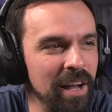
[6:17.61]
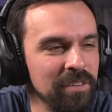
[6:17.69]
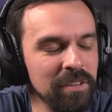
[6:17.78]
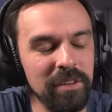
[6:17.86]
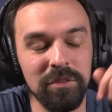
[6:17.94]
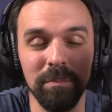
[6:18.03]

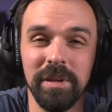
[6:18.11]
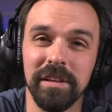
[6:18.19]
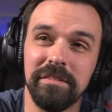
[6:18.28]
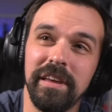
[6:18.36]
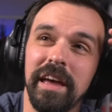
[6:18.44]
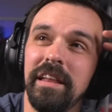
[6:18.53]
actually, this will be
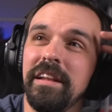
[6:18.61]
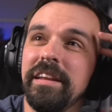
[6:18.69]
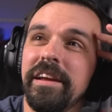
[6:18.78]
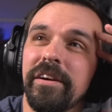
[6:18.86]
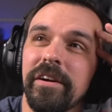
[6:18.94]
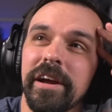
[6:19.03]
the
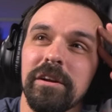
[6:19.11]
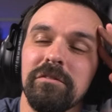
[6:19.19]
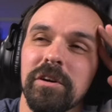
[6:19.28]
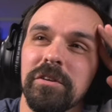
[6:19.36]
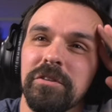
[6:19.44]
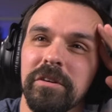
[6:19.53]
10-year
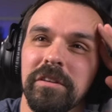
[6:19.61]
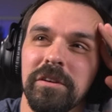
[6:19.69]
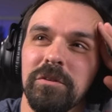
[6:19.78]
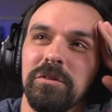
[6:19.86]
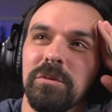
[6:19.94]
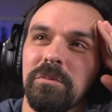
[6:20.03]
anniversary of
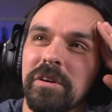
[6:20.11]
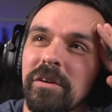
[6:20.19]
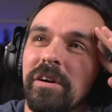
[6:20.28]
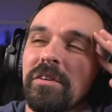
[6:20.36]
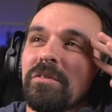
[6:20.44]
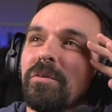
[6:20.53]
the YouTube
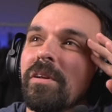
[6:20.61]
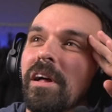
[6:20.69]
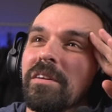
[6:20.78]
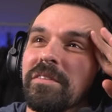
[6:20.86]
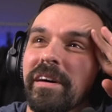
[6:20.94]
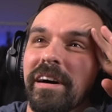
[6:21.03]
channel. I just
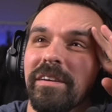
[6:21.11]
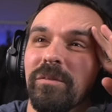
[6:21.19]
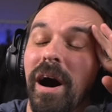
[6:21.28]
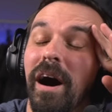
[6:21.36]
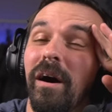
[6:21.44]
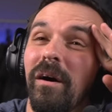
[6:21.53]
realized that.
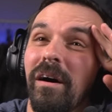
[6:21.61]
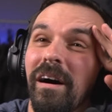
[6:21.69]
Wow.